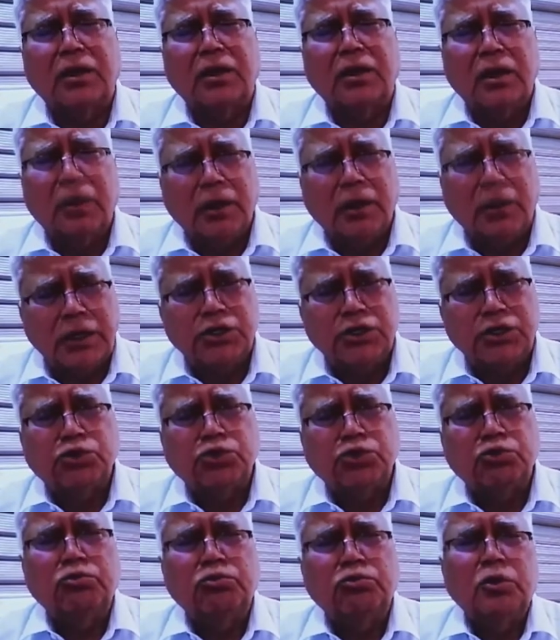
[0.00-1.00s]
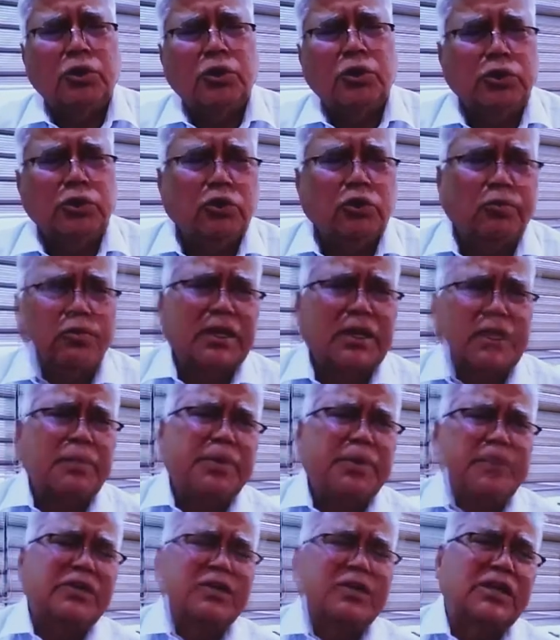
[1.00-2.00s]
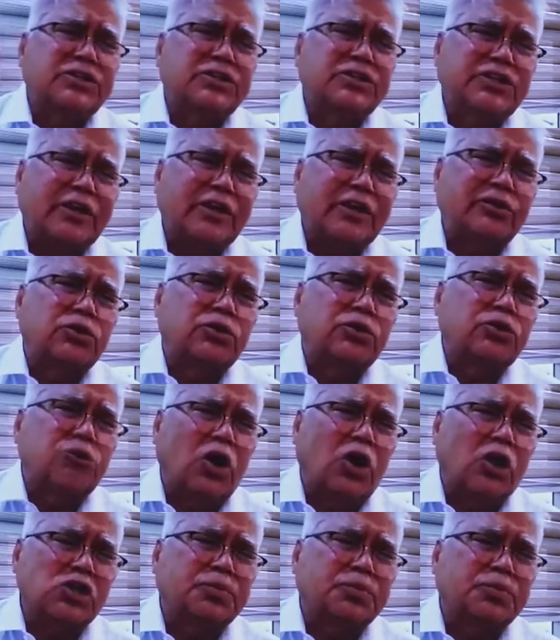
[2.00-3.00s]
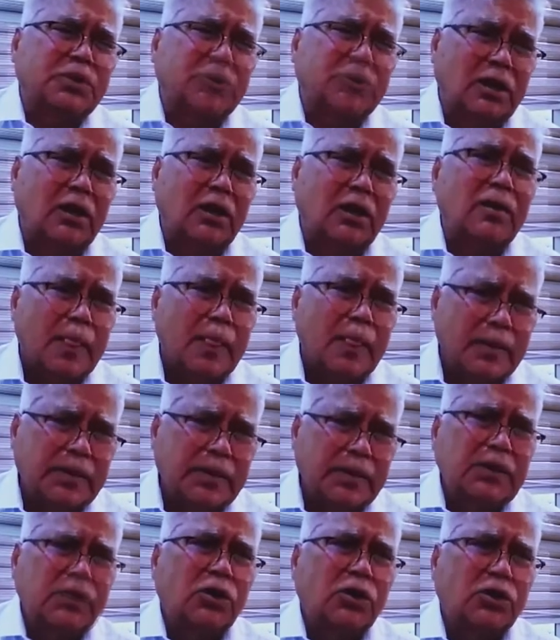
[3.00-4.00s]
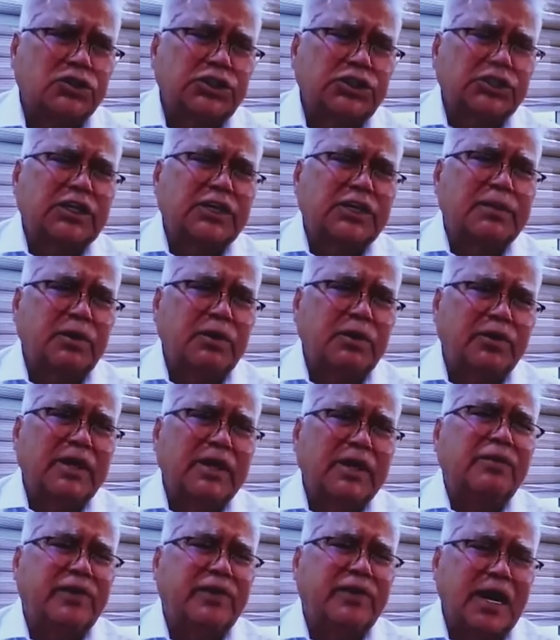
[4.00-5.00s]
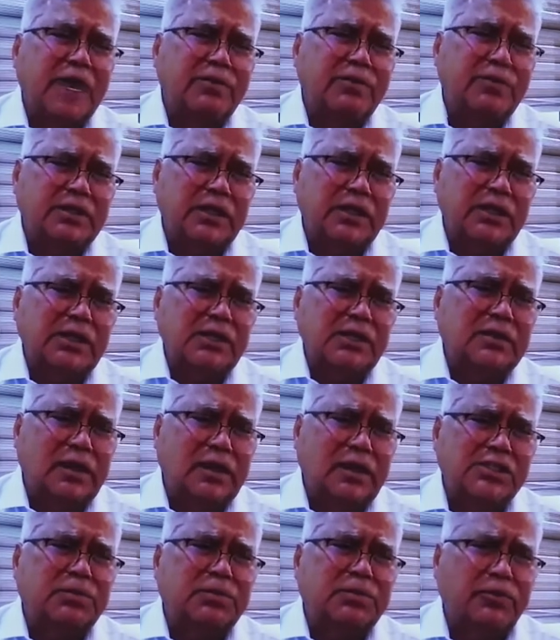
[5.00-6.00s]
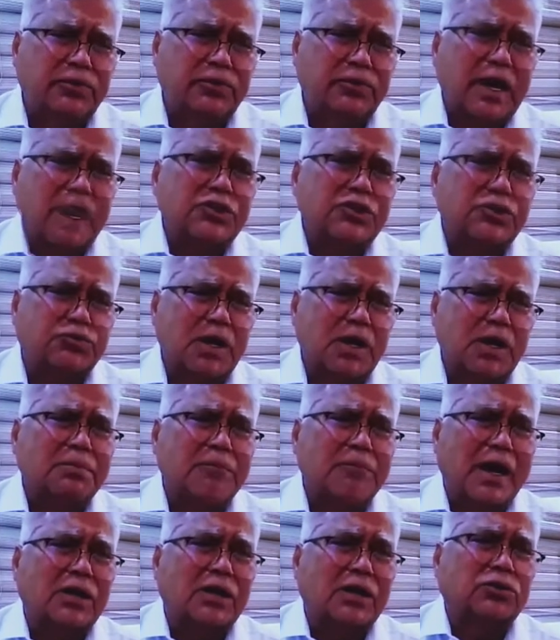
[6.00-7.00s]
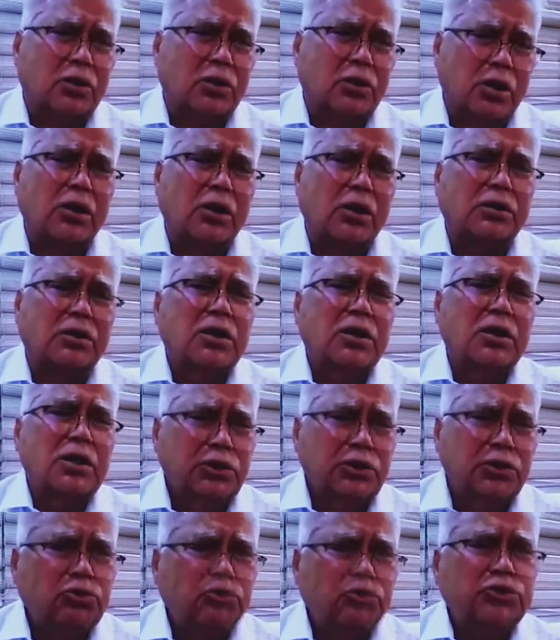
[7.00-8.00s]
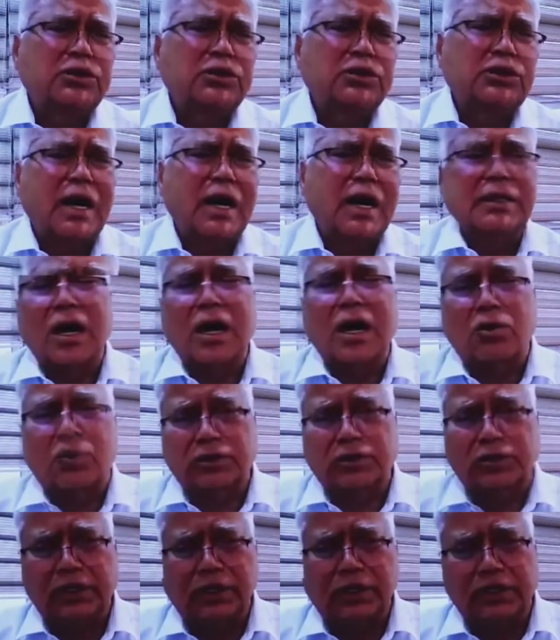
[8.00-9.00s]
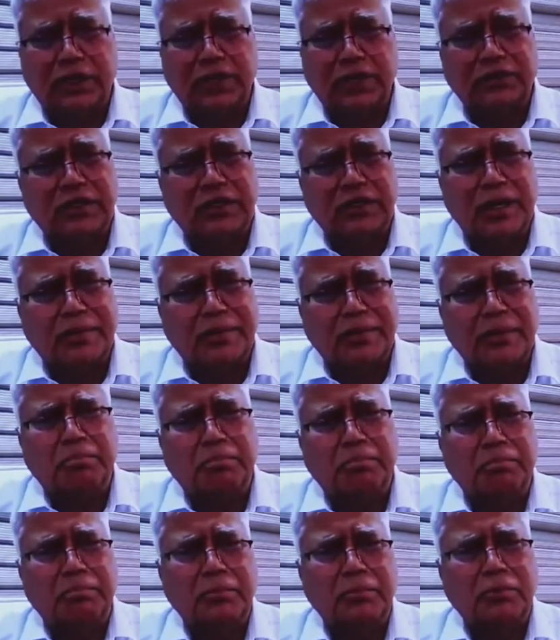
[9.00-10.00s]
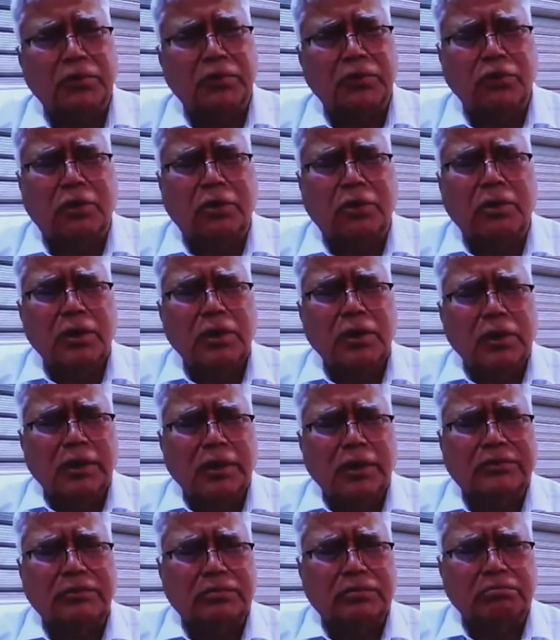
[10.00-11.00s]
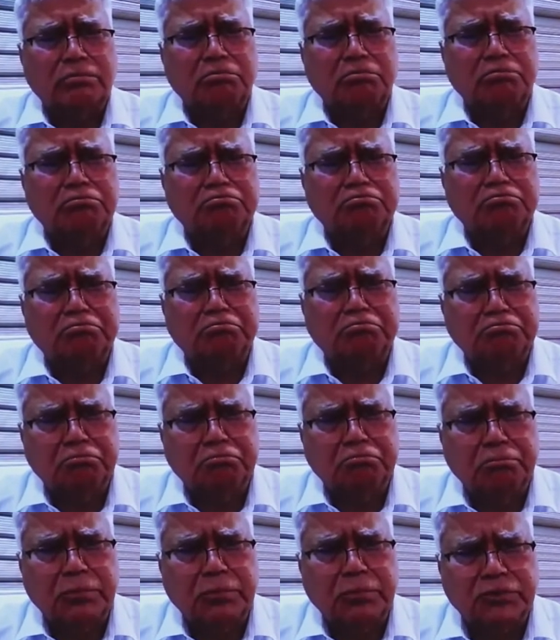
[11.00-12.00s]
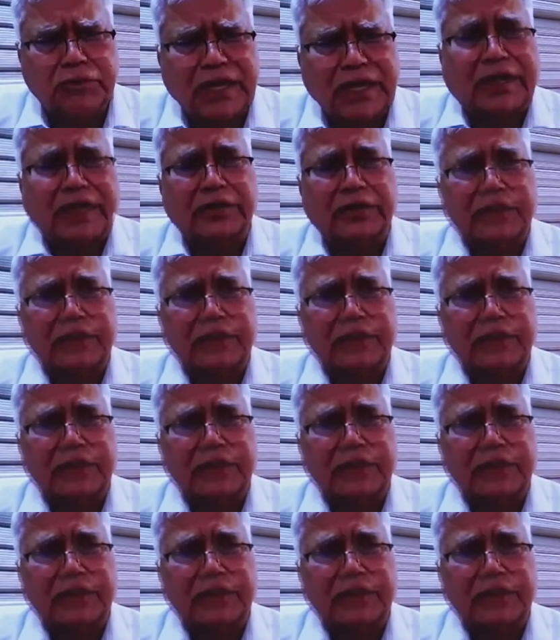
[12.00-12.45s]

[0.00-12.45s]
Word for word: into, you know, when a patient checks into the hospital, he or she can be verified whether he is eligible for Ayushman Bharat or not using the Aadhaar authentication you know, in a seconds,